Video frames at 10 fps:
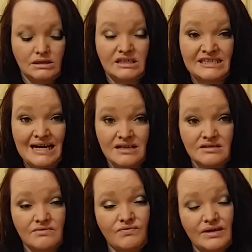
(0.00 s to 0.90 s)
The
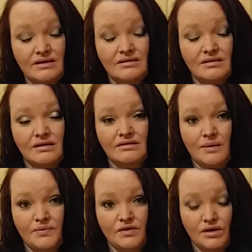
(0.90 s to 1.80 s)
Dyson V6
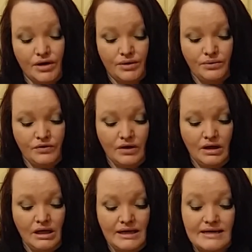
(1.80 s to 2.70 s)
Absolute
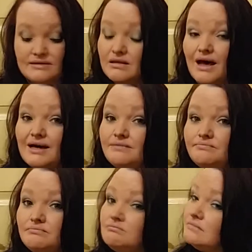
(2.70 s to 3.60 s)
is light,
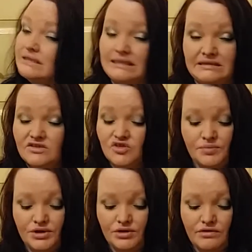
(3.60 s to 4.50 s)
easy to
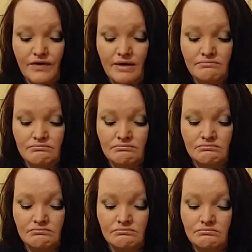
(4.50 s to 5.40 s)
manoeuvre,
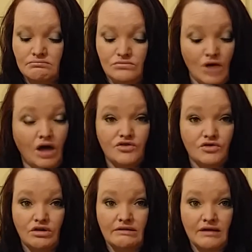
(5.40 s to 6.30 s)
not as
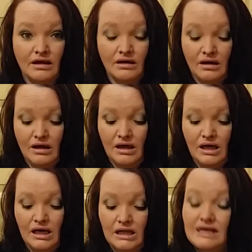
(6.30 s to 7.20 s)
noisy,
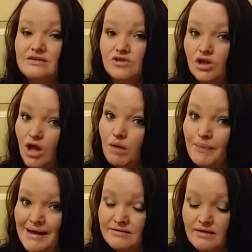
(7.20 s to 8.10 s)
cleans a lot
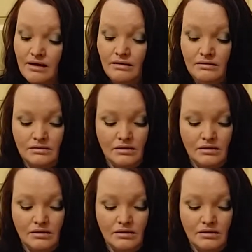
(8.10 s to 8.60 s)
better,